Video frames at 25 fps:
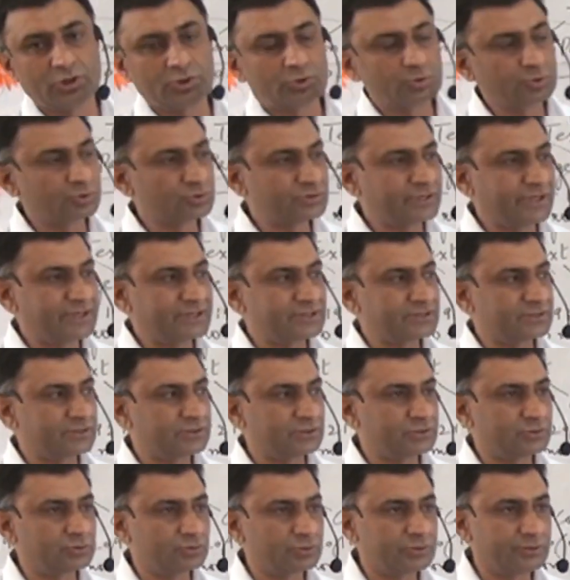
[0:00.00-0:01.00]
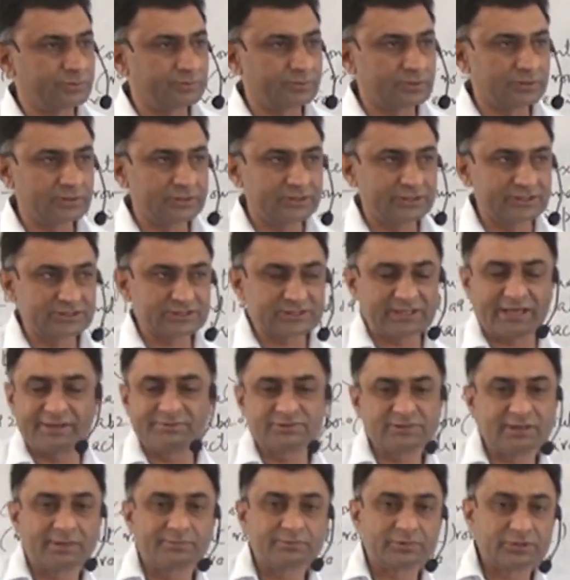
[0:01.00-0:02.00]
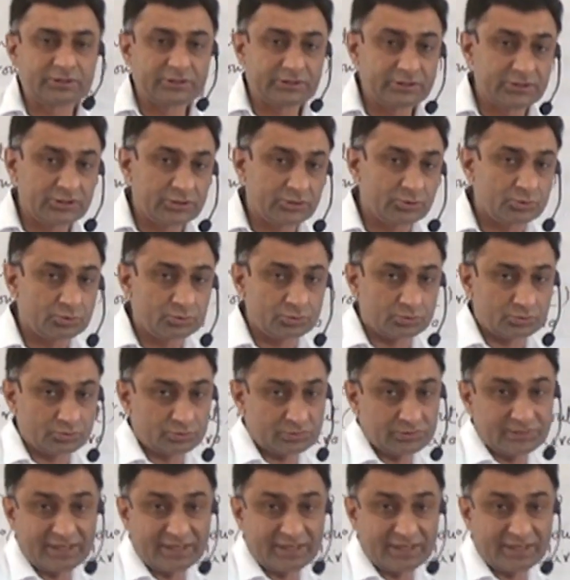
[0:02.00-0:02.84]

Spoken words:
To describe something new